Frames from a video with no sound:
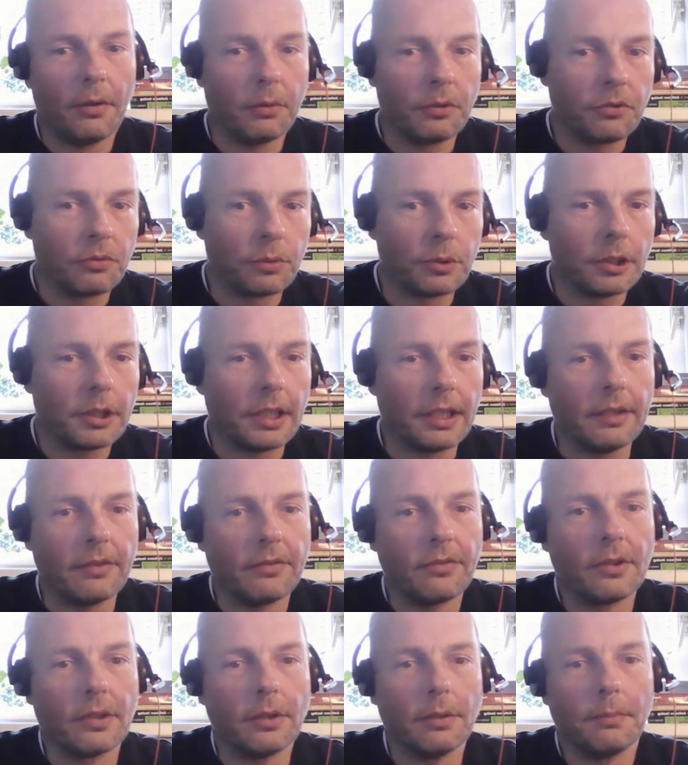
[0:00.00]
was working in
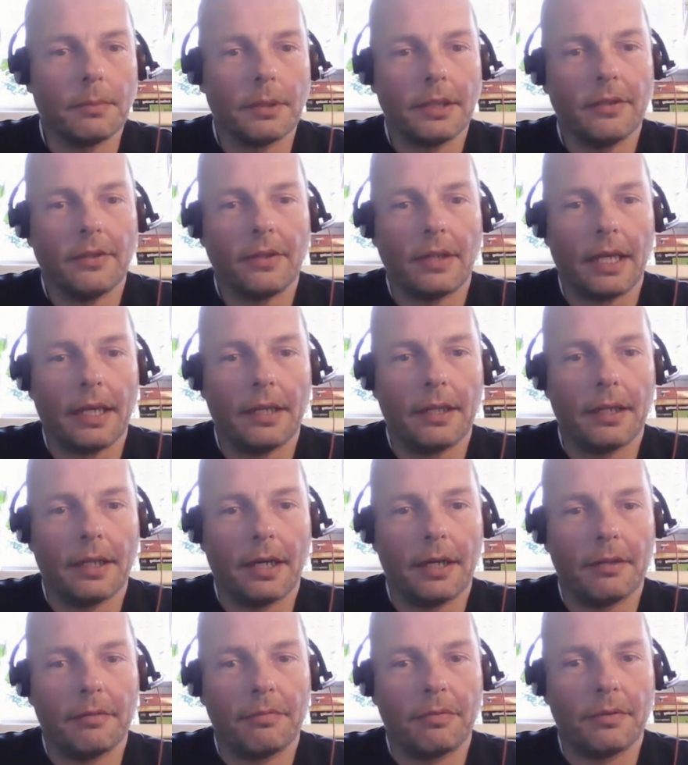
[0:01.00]
secondment, and
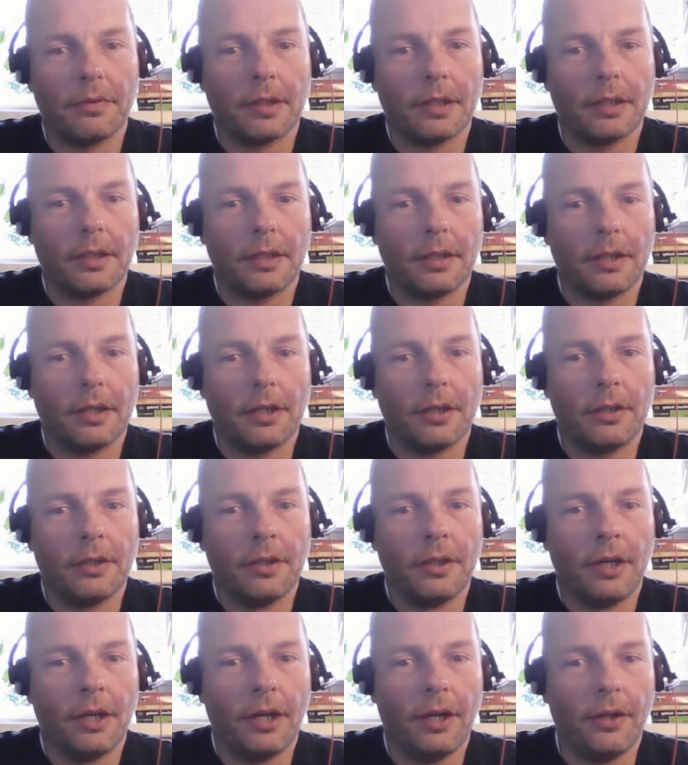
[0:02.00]

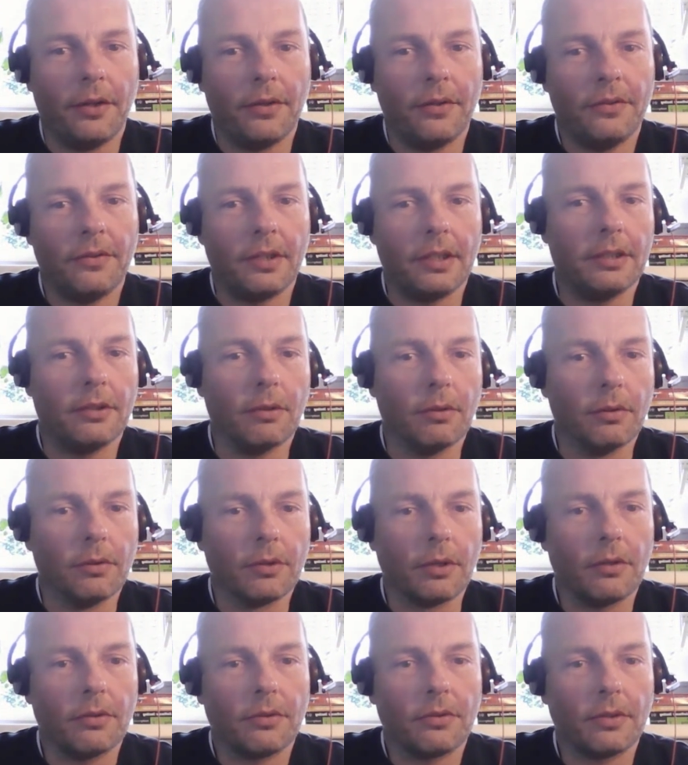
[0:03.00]
I've seen all
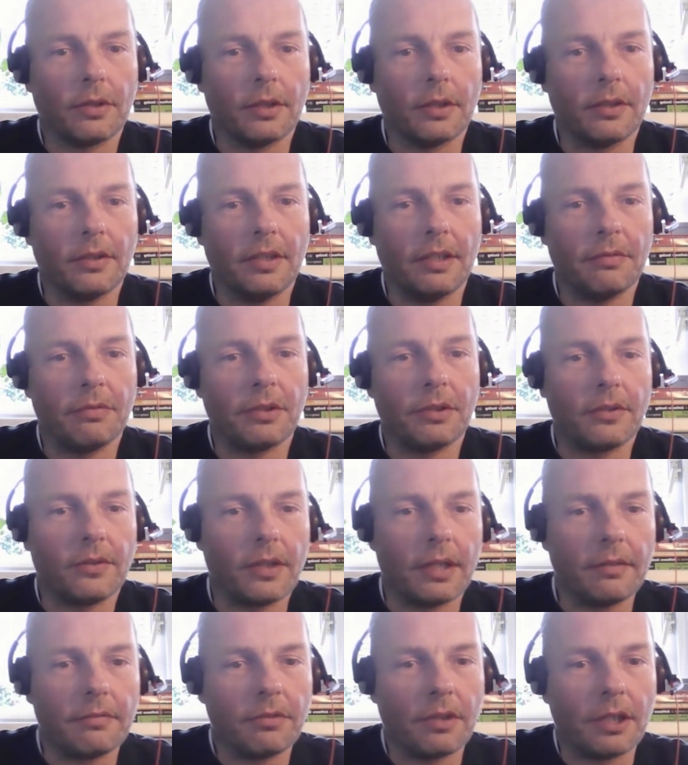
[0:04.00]
those different
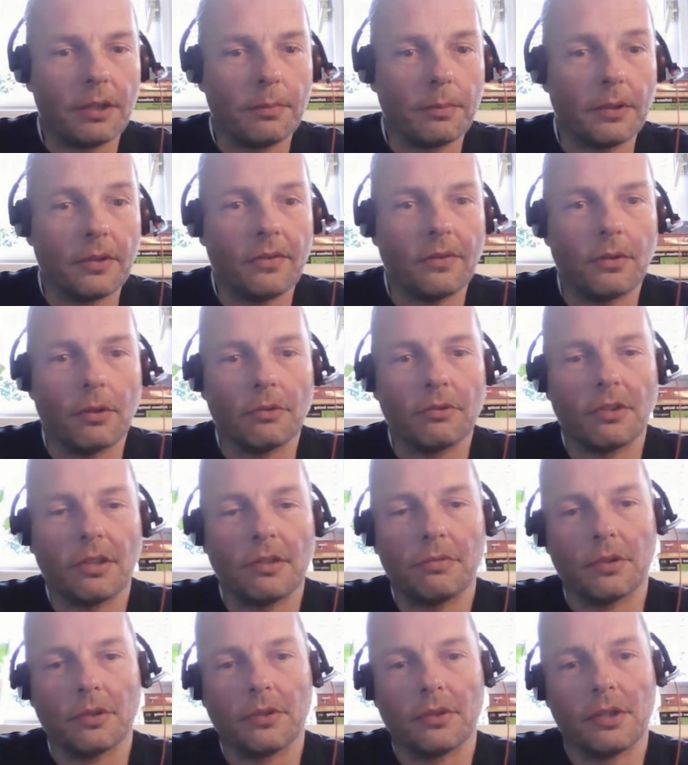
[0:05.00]
environments, those
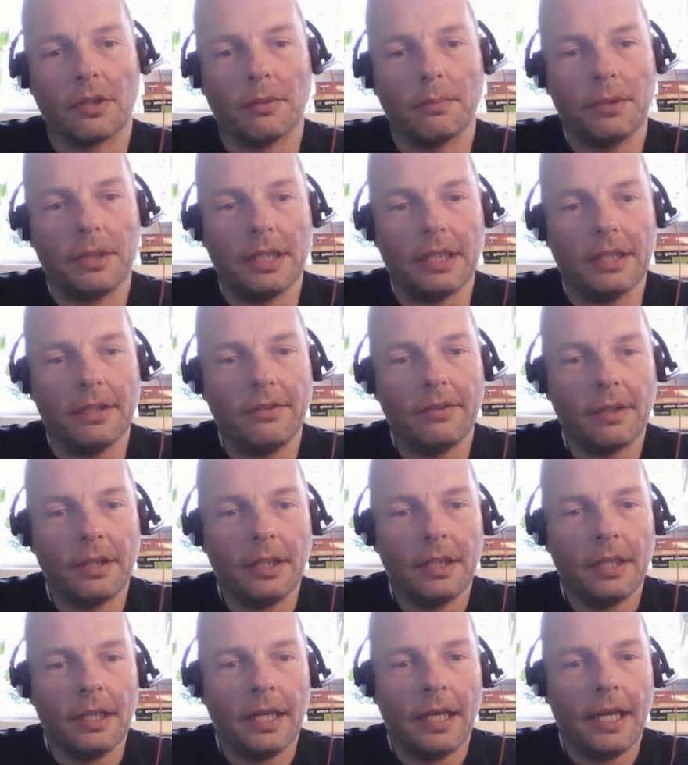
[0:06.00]
different companies,
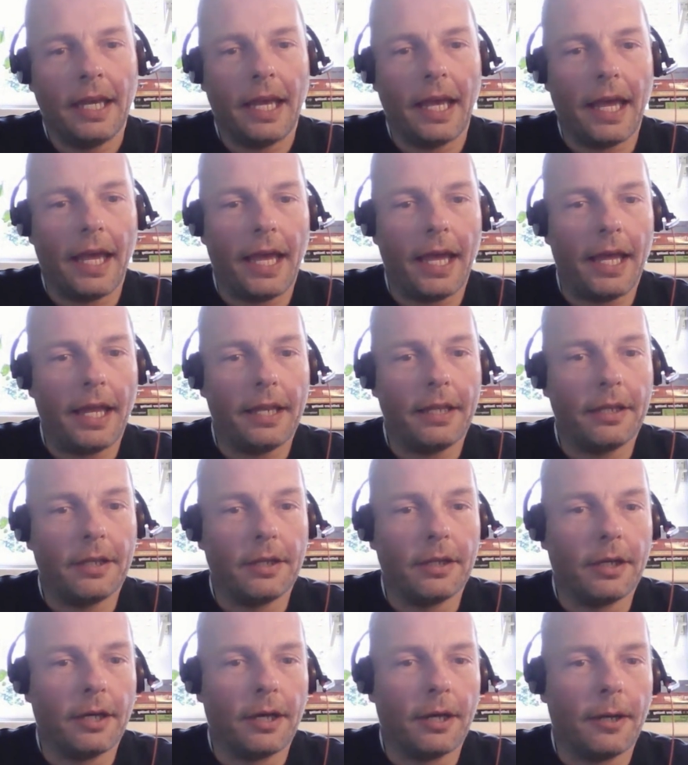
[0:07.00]
and
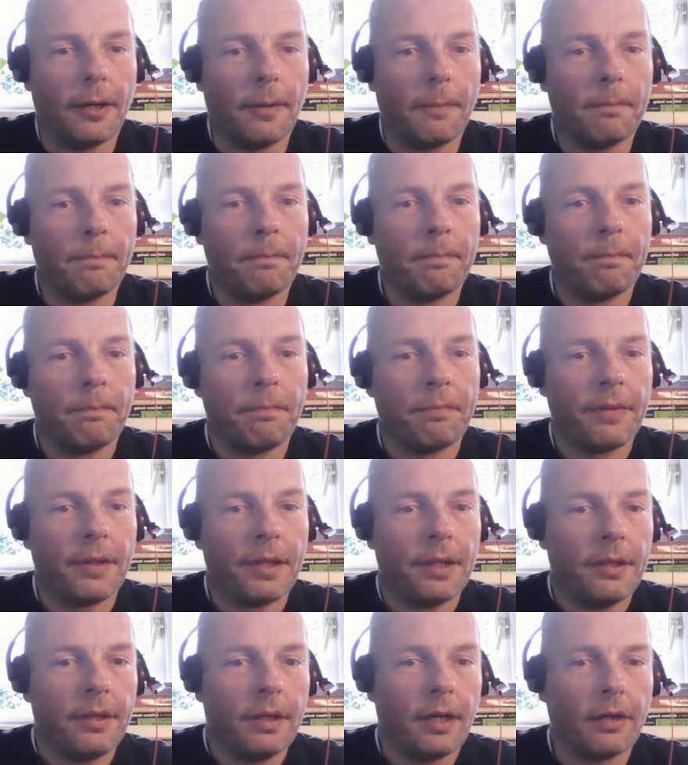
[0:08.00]

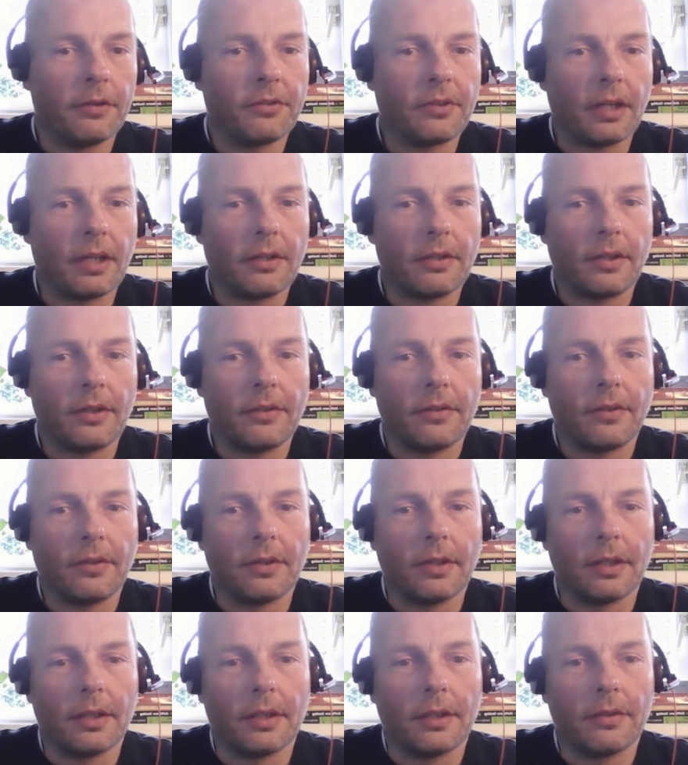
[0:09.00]
I started
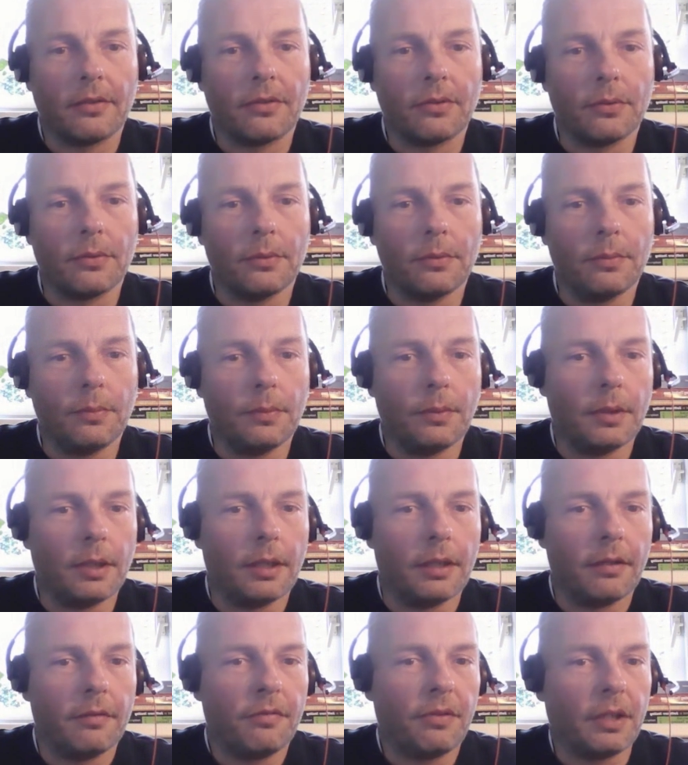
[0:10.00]

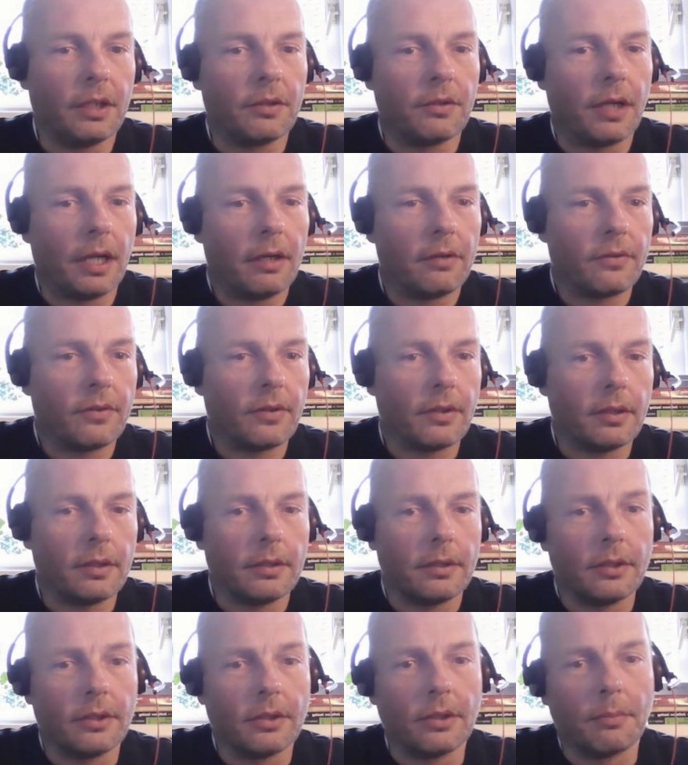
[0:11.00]
to figure out
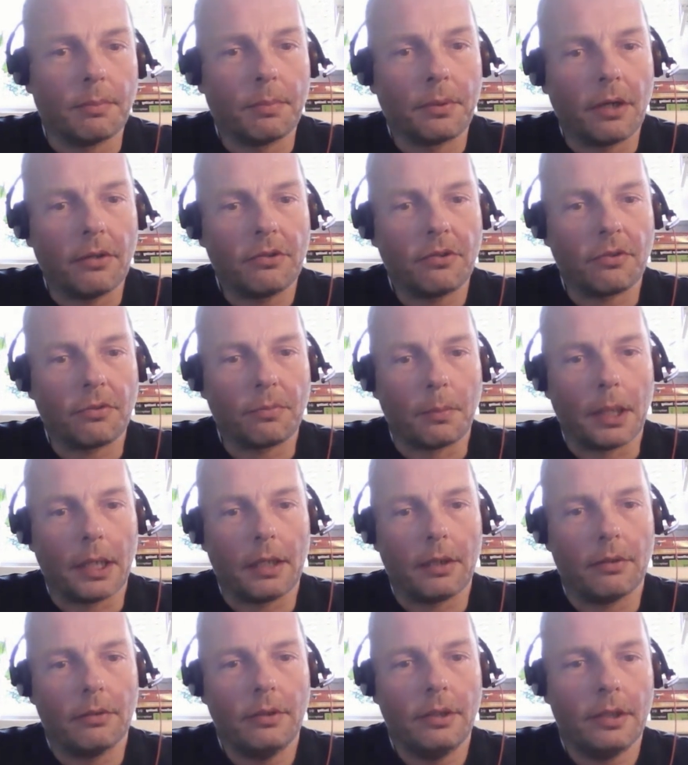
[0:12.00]
an approach of my
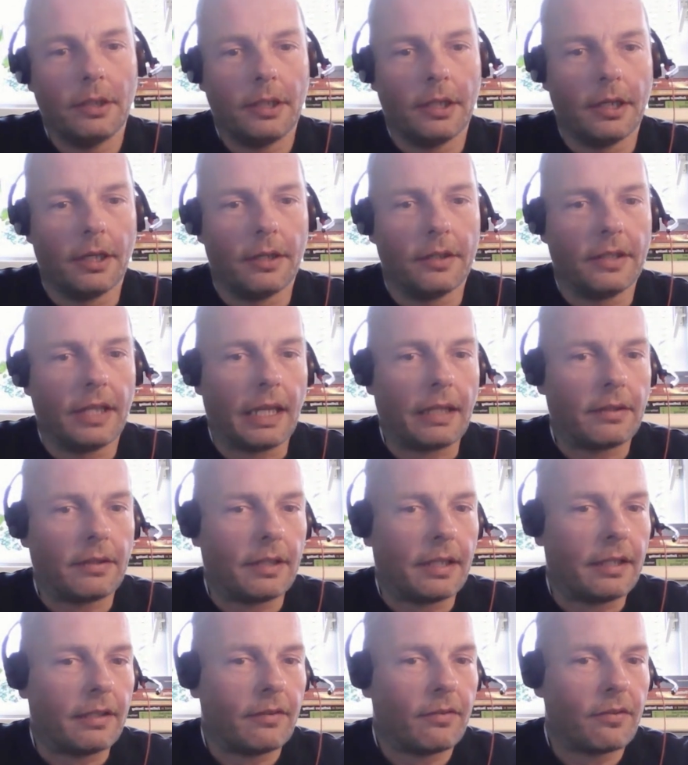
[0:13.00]
own
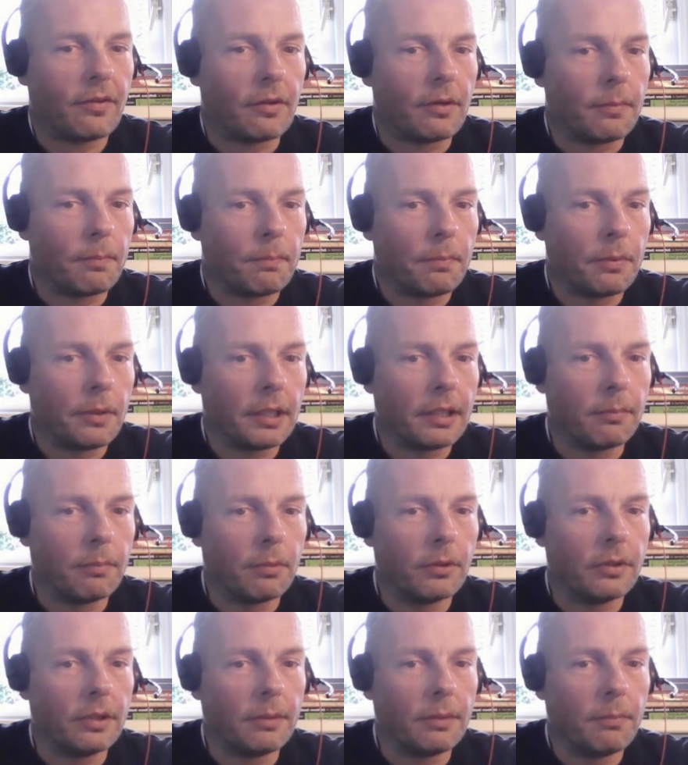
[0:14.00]
that's
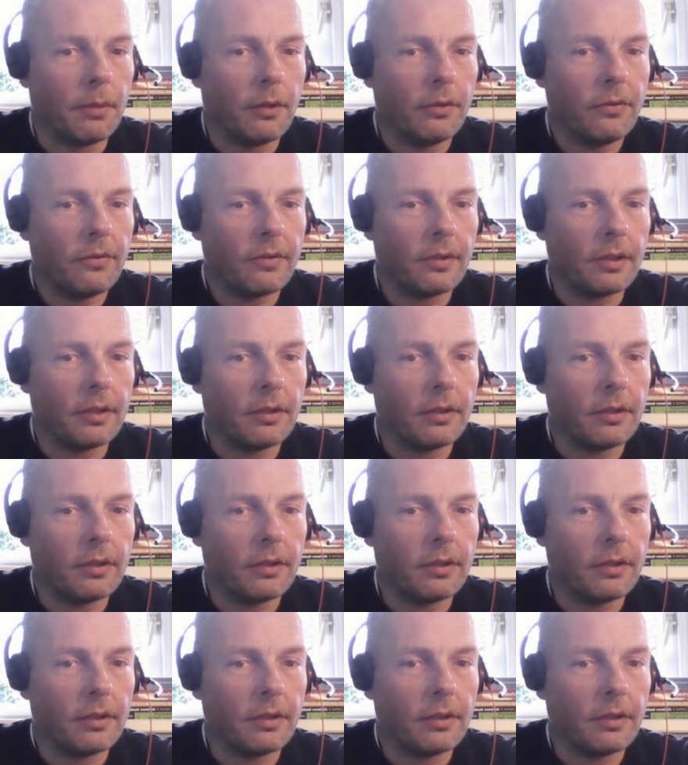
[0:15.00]
applicable in most